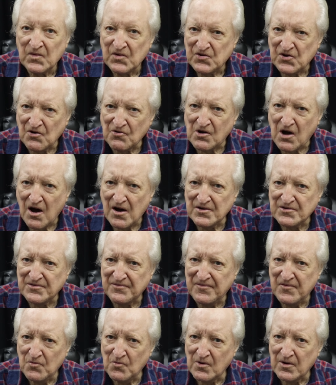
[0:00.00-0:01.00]
So guys,
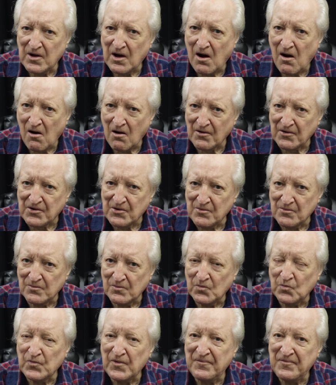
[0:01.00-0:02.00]
if you want to
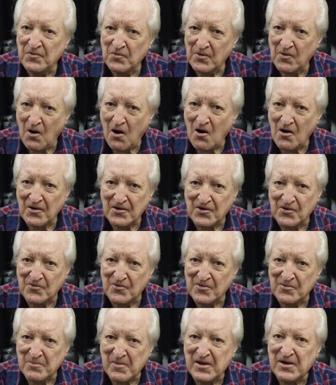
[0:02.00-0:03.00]
argue
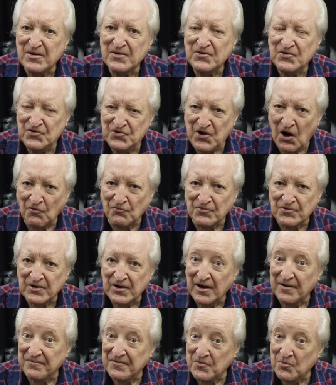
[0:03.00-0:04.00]
with me, don't.
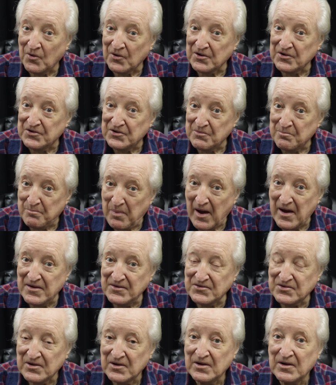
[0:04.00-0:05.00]
If you want to
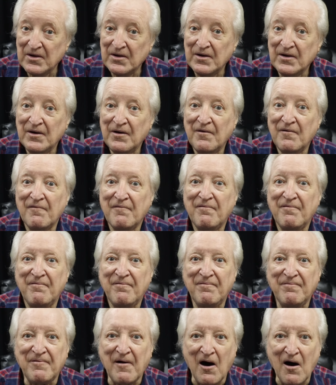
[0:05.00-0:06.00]
debate,
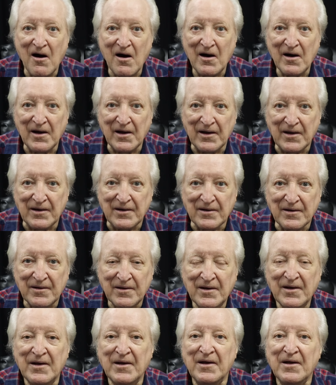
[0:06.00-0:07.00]
fine.
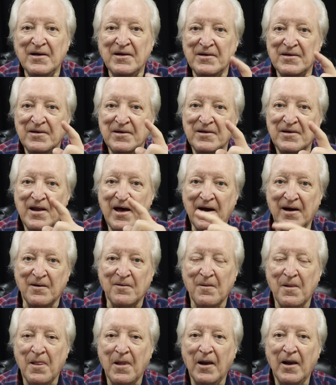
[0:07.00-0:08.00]

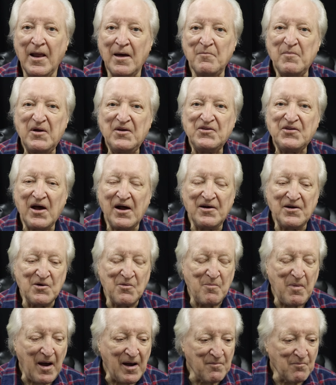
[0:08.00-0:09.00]
Now, let me tell you
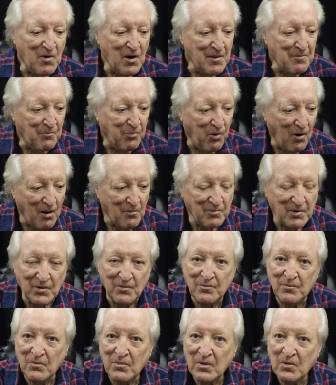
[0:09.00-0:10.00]
about my
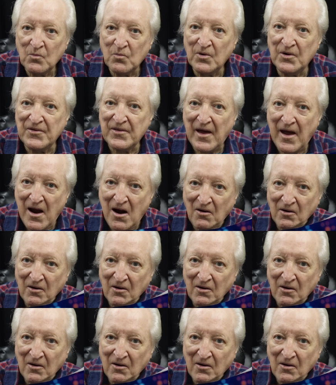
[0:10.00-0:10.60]
problem with